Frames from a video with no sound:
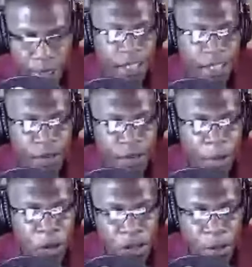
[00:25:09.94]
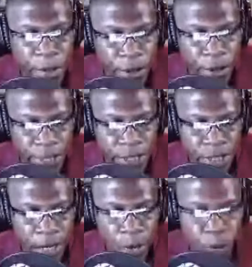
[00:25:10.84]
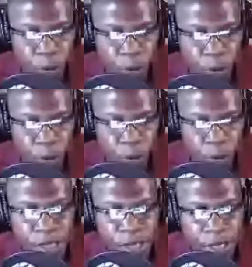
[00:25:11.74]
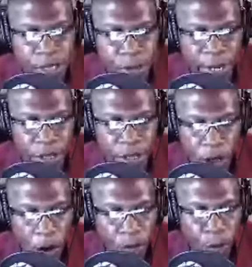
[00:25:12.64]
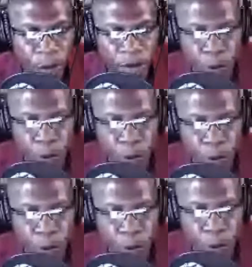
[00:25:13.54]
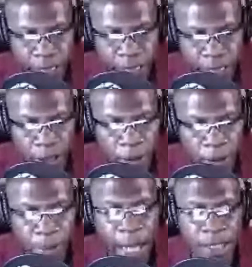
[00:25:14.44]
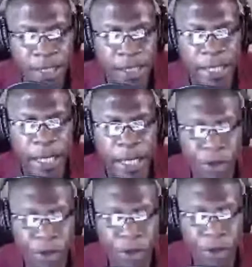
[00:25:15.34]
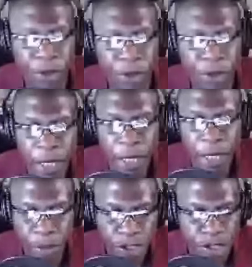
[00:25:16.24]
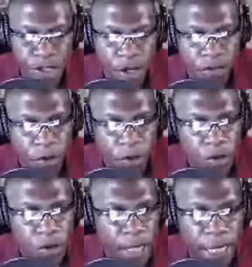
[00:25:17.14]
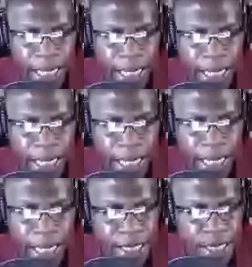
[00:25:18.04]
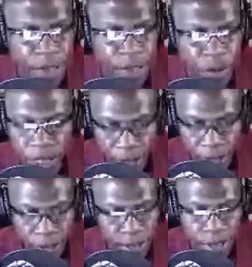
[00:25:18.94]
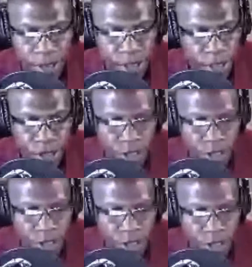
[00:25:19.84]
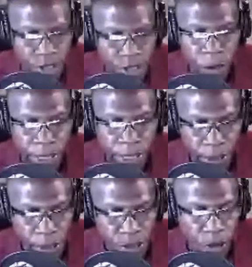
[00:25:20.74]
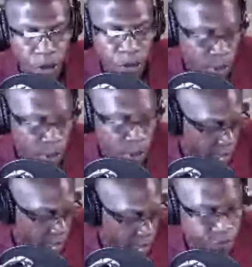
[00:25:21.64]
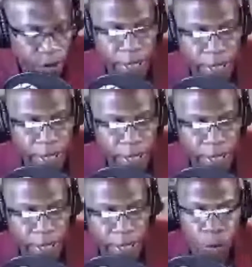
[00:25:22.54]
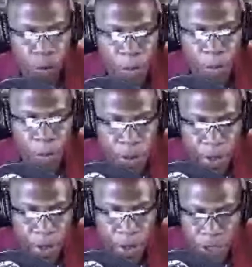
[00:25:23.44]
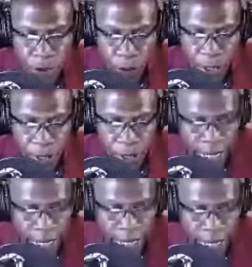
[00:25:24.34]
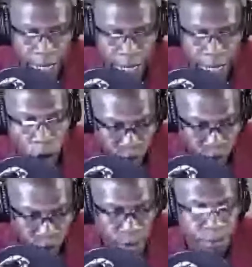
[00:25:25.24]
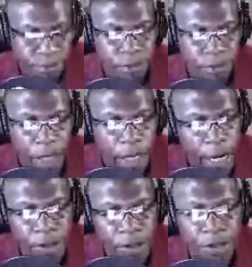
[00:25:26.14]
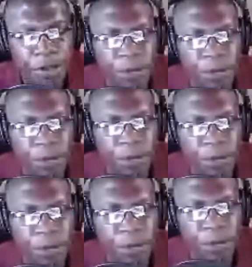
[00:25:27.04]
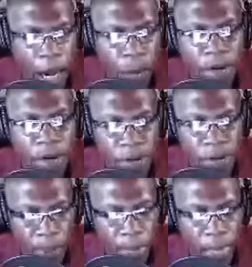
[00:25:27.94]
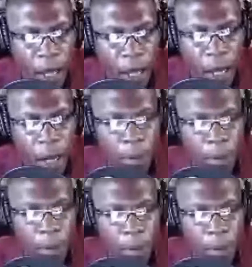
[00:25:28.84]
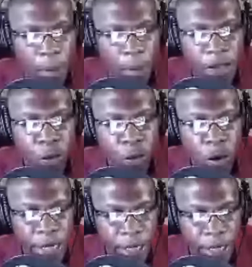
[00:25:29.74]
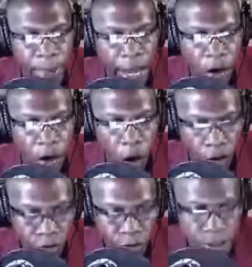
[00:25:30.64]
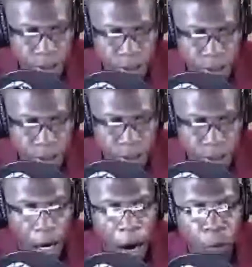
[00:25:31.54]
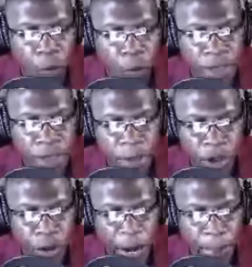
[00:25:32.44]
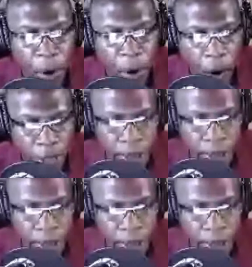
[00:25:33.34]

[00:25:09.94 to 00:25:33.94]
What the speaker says: of most Americans. Whenever we listen to this man talk, whenever we look at any of the policy that he pushes on folks, it's ridiculous. It's just utterly ridiculous. So it's very understandable why most Americans want his ass out of office. And I do too. However, more than wanting him out of office, I want the Democrat Party